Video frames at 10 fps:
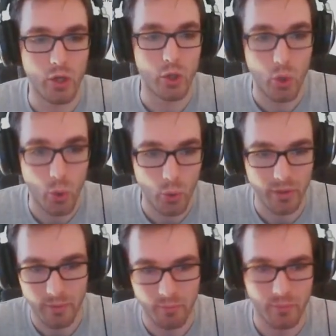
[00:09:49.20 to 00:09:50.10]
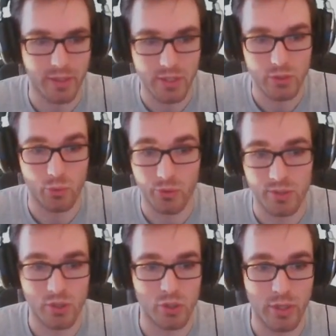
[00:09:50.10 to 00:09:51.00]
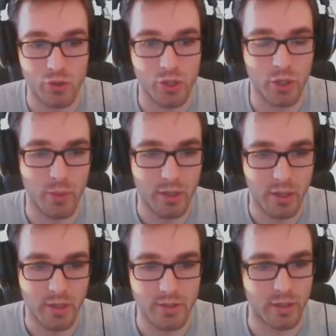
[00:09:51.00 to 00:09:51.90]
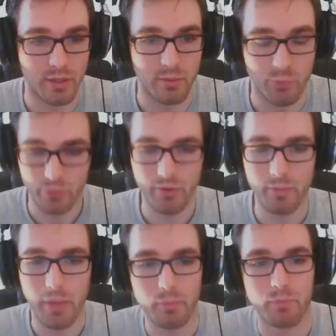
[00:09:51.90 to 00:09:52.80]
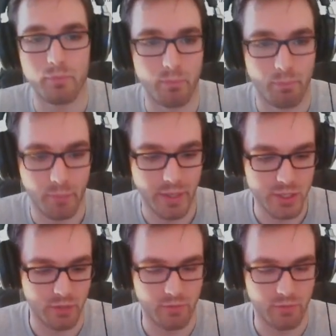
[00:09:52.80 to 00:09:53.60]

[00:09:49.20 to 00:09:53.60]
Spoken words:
coordinate, and that's going to essentially now generate us a UV map based off of